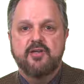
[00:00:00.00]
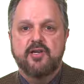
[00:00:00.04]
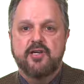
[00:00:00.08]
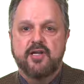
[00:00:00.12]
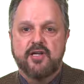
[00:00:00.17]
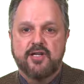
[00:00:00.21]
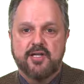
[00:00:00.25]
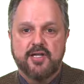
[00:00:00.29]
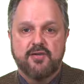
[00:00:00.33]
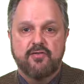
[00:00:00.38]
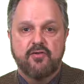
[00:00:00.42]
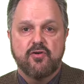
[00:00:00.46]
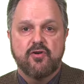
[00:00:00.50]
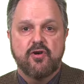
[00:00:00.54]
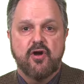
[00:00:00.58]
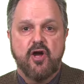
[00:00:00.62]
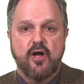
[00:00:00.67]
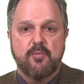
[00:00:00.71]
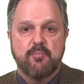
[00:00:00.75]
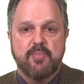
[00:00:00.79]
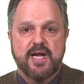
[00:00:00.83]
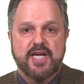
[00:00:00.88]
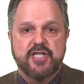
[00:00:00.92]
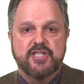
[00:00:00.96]
to deliver
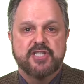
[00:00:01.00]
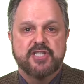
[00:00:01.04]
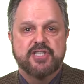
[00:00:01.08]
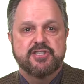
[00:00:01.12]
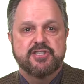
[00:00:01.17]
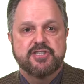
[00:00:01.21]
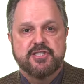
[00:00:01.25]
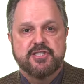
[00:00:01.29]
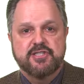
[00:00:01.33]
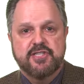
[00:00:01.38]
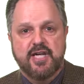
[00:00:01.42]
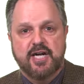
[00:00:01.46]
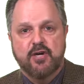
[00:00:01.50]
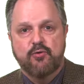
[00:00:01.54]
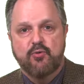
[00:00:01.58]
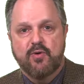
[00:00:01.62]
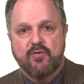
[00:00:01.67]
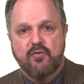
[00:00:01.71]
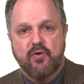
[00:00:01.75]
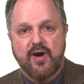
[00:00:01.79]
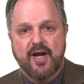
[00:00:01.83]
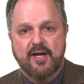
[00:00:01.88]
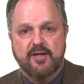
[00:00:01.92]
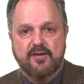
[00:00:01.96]
on patients' desired
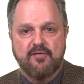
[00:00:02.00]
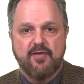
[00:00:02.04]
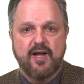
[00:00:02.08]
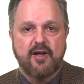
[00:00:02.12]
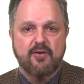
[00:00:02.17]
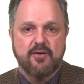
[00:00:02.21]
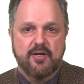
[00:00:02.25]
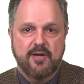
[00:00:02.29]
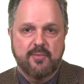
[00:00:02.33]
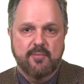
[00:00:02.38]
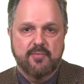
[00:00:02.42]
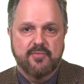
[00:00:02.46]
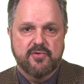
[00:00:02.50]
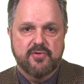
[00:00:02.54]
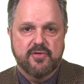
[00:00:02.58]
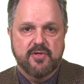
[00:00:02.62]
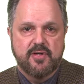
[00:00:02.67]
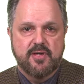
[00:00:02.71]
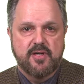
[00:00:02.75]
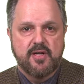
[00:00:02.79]
refractive outcomes.